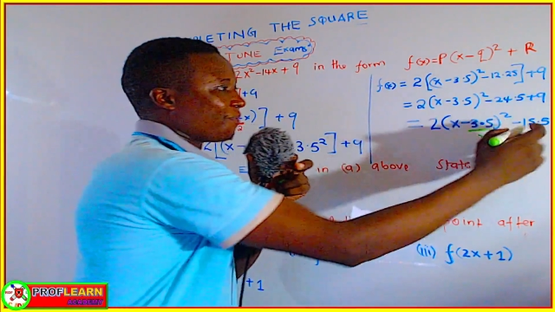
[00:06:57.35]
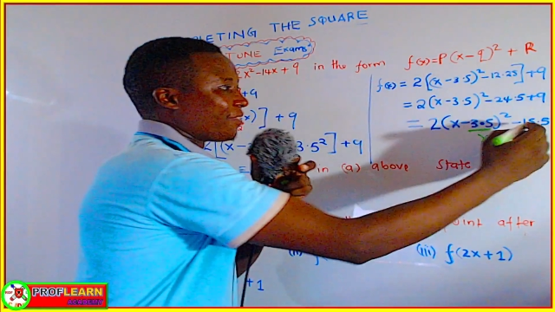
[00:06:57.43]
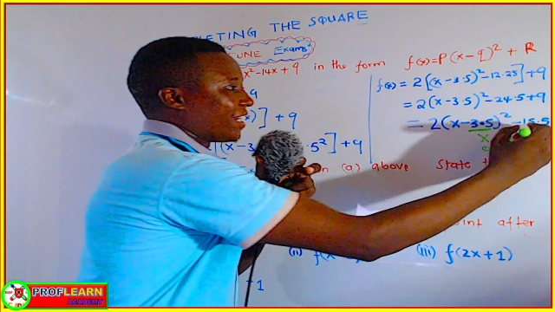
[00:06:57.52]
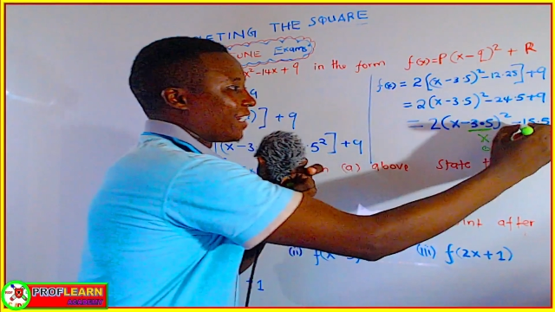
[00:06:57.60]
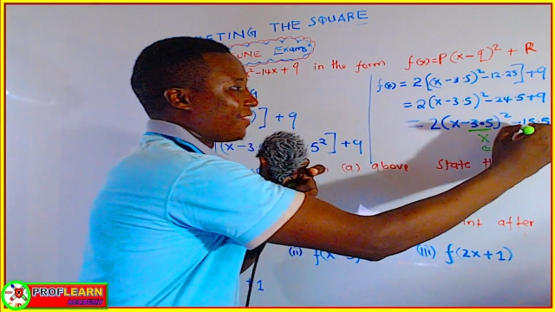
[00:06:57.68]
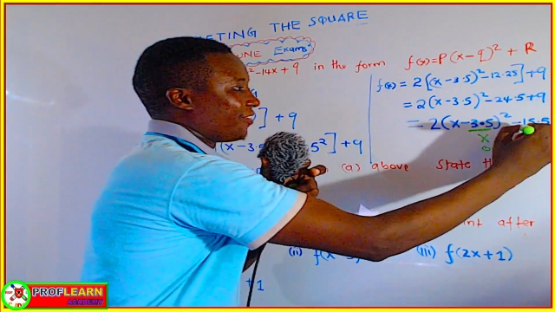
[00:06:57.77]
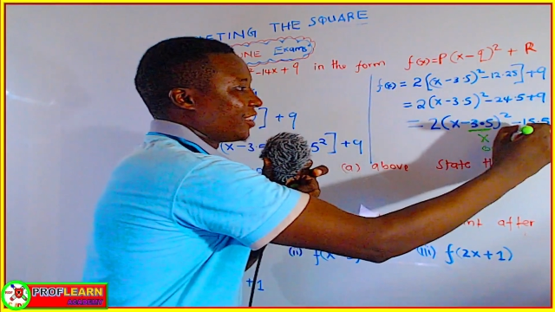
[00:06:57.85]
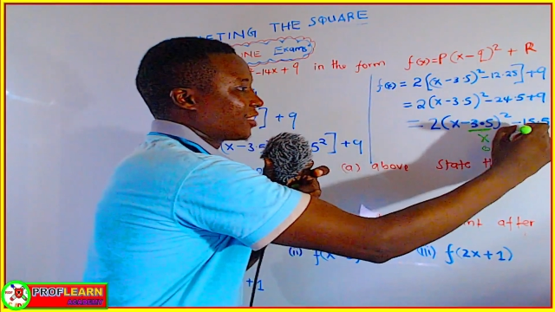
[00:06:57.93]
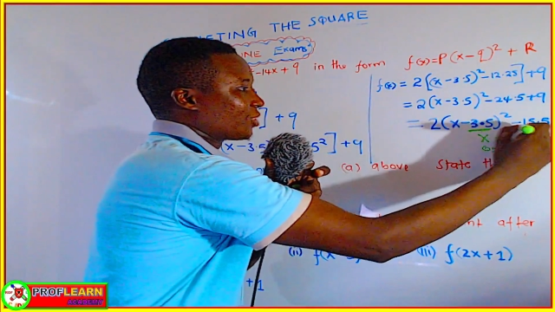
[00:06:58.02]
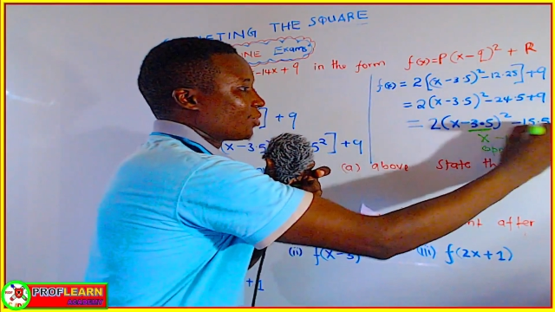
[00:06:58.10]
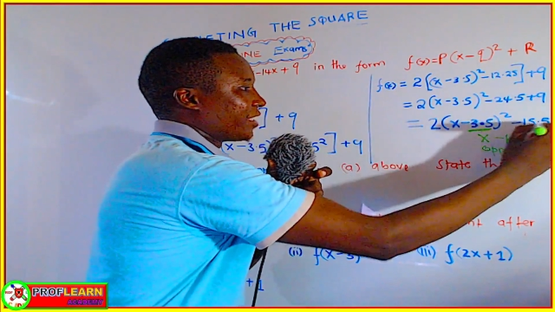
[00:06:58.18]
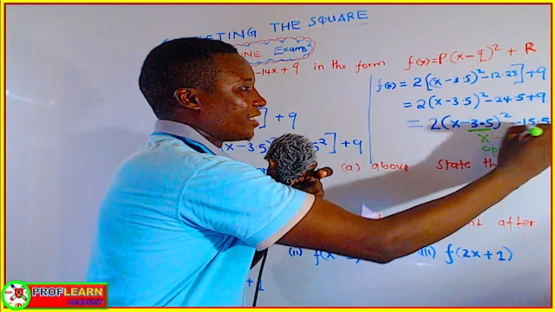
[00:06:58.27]
And this
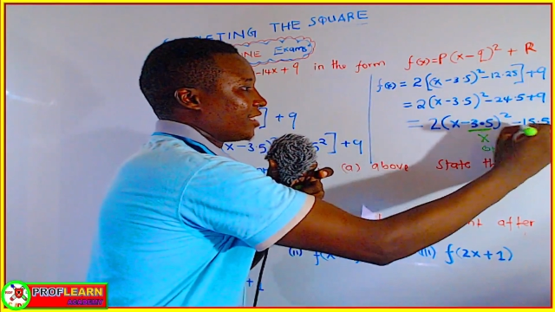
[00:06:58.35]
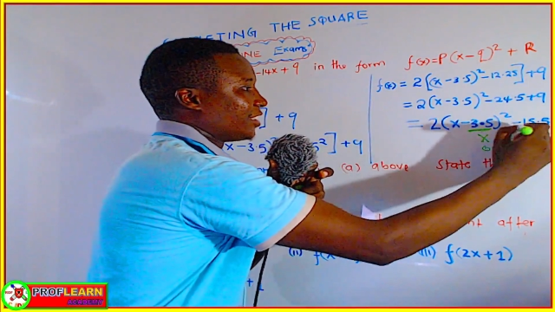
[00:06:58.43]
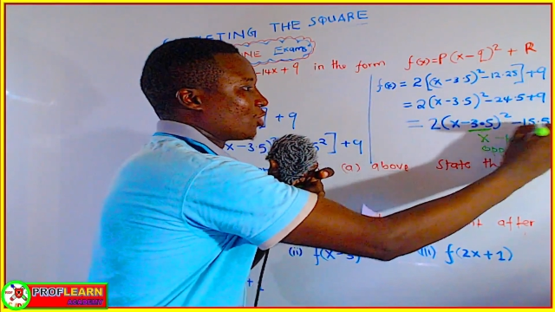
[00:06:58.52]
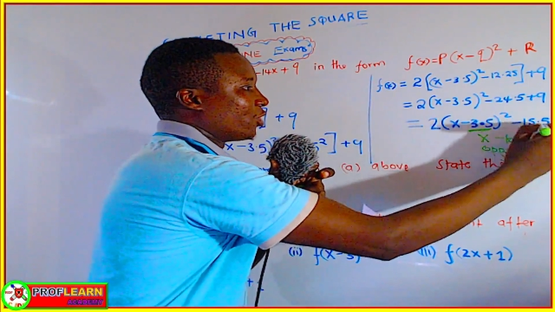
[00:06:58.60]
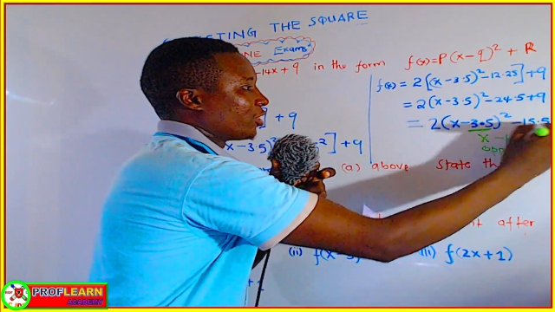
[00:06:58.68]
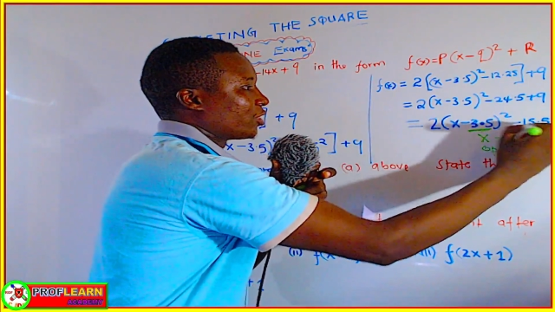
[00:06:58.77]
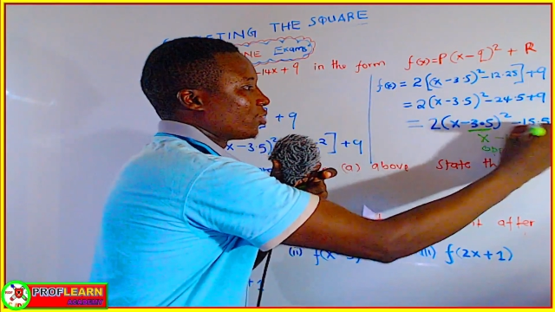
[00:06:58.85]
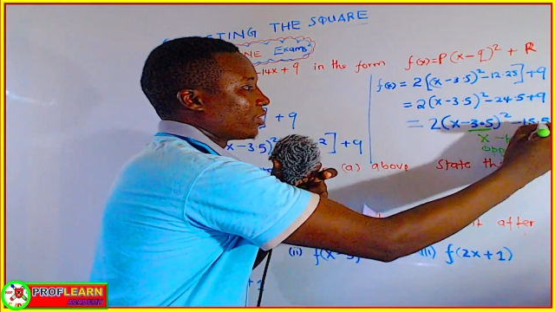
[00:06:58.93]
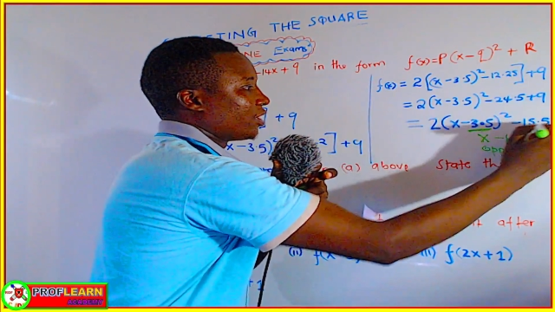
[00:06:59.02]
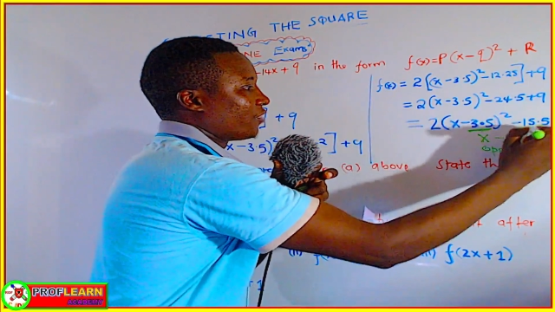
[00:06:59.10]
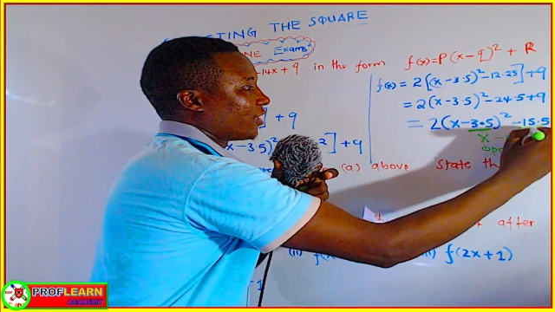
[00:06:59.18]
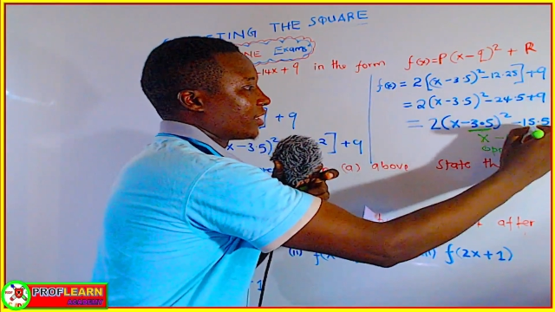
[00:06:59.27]
one is going to
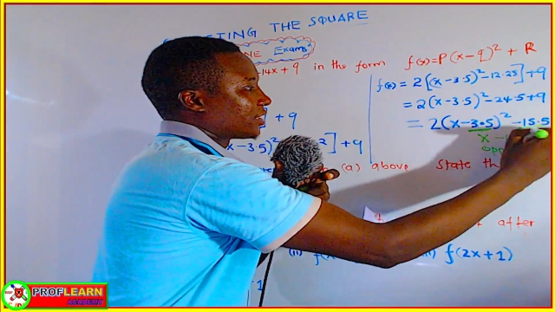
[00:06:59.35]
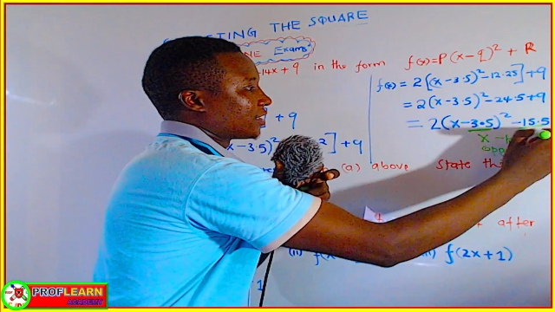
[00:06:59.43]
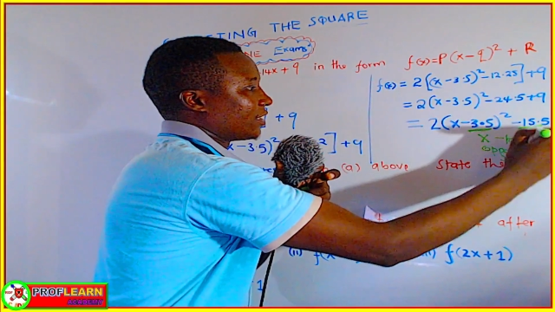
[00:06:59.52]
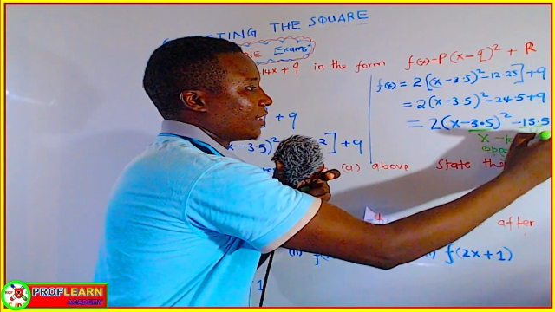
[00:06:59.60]
give us